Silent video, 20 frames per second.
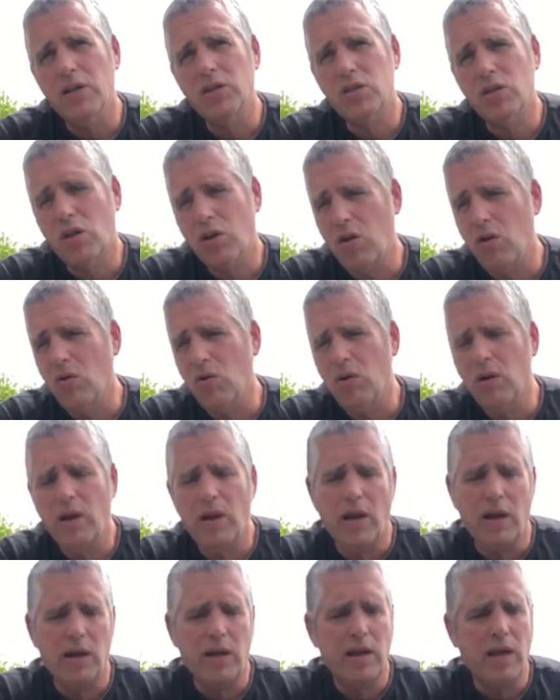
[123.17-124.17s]
and
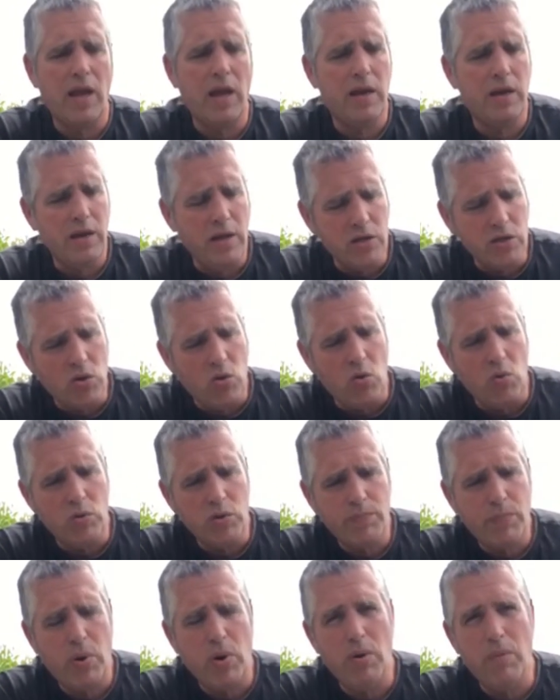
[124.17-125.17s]
securely, and again is
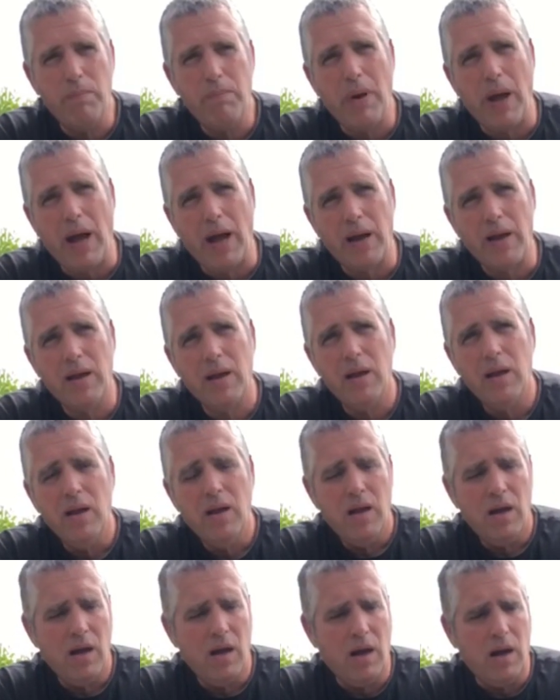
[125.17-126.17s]
always put back
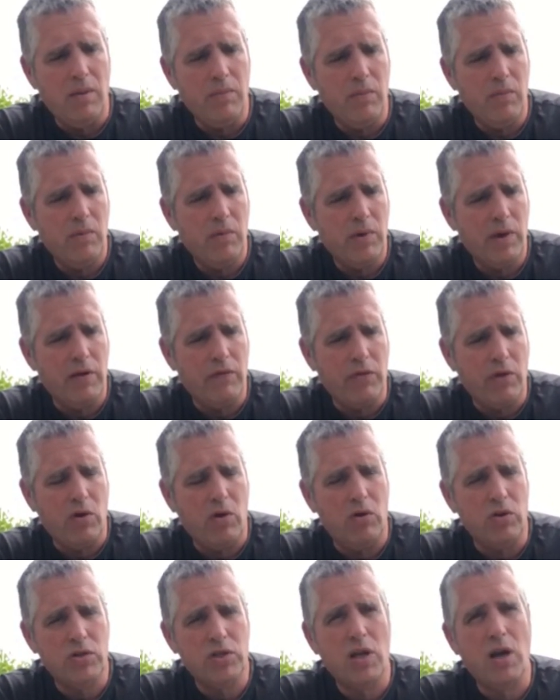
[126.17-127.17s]
if the
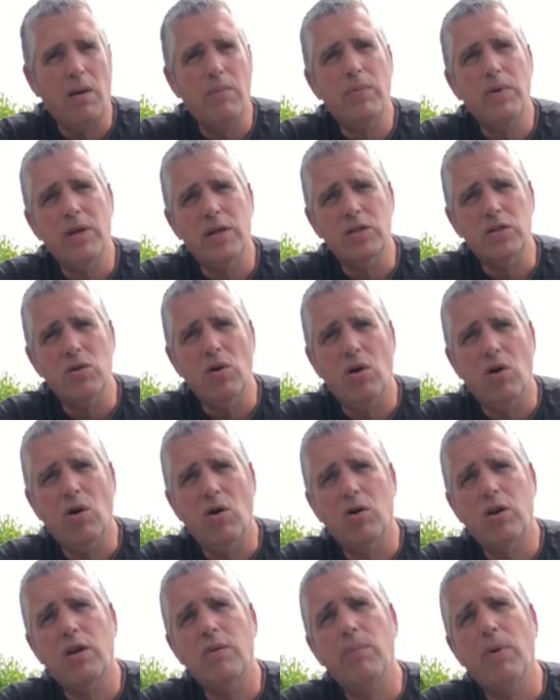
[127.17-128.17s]
hot tub is not
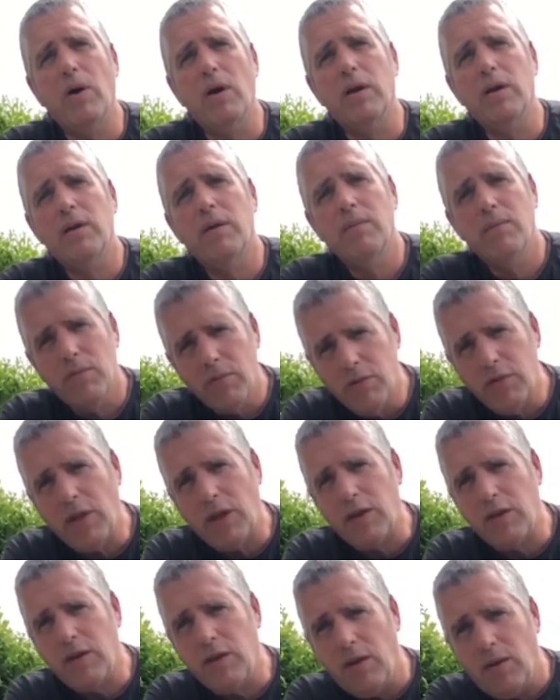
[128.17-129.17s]
occupied.
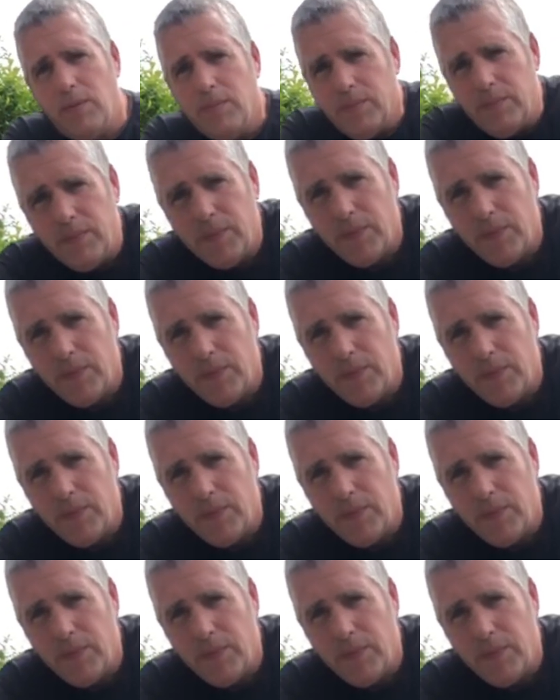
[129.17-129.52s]
Thank you.